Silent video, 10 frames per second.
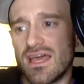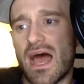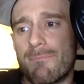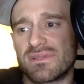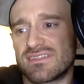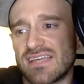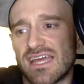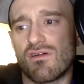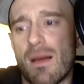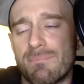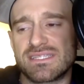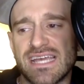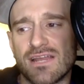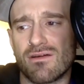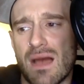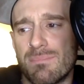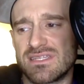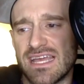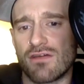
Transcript: Hot potato, hot potato, hot potato,